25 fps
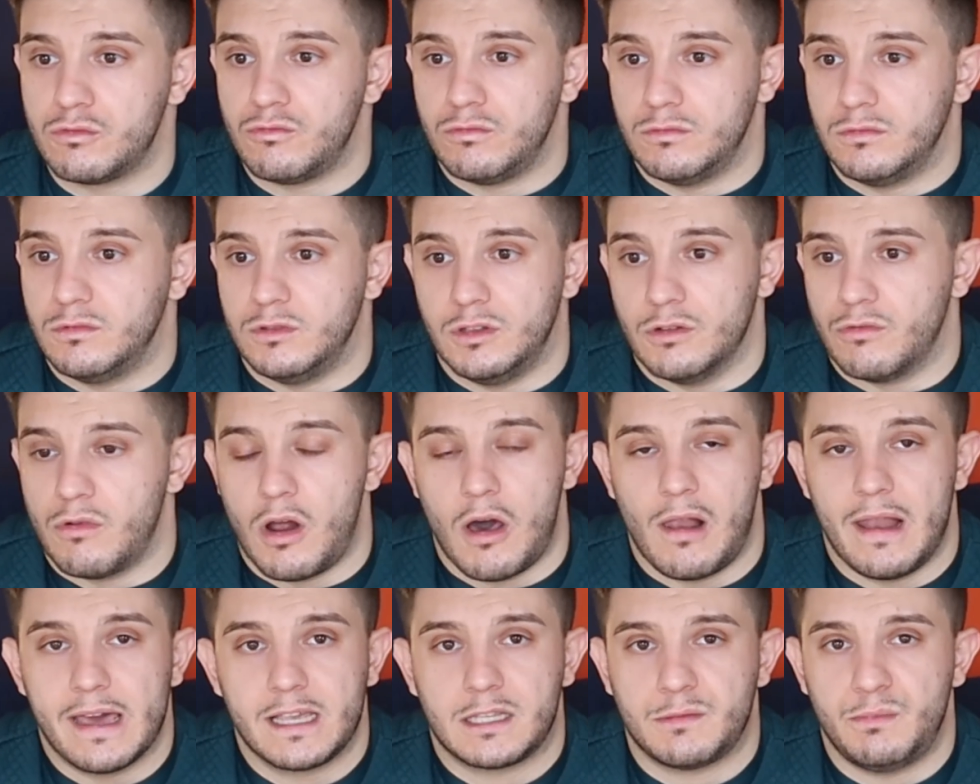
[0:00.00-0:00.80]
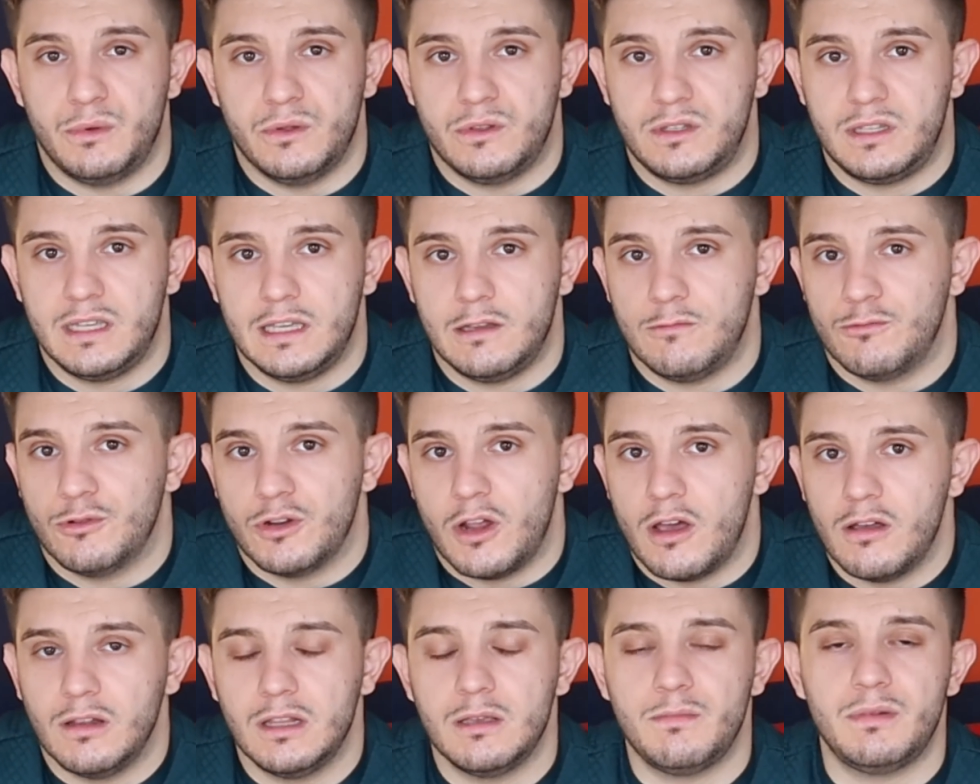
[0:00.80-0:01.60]
the Rolex boutique would
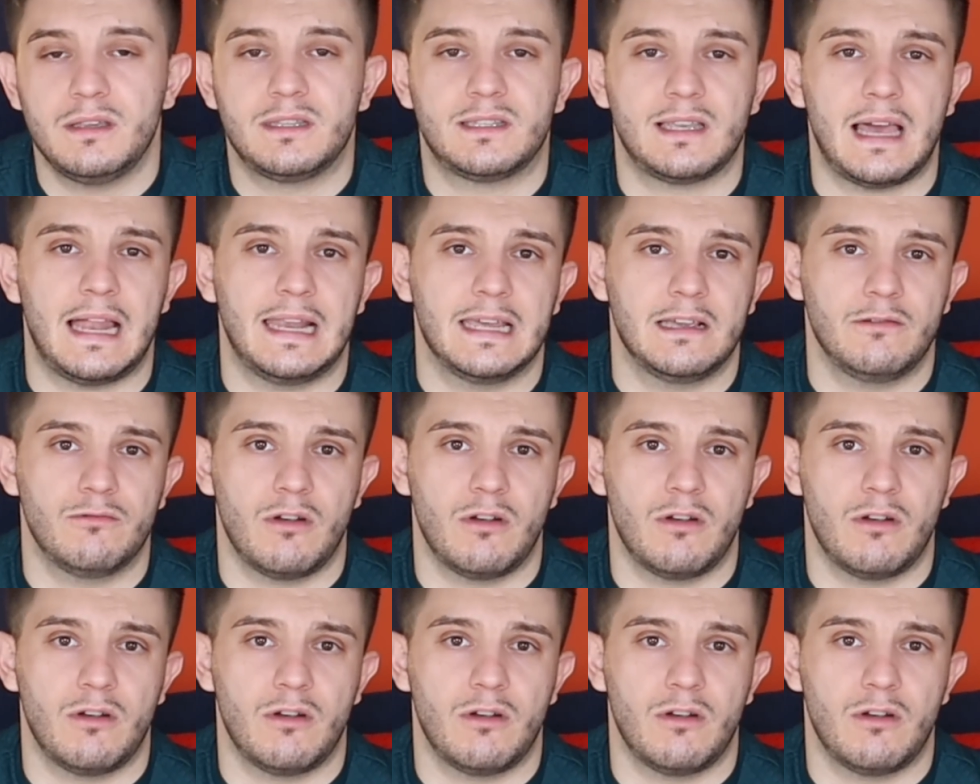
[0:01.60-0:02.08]
only be selling